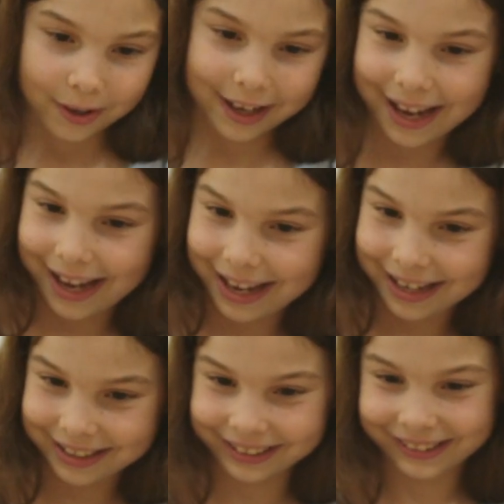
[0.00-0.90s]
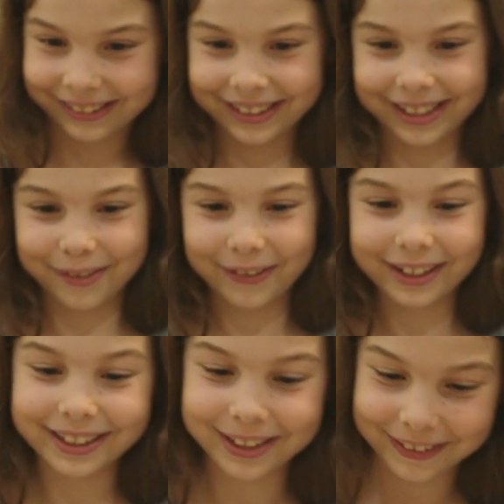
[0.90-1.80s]
Okay, can't wait
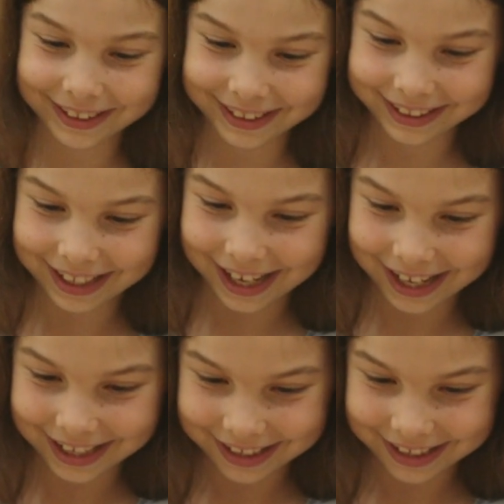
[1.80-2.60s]
to see what's inside.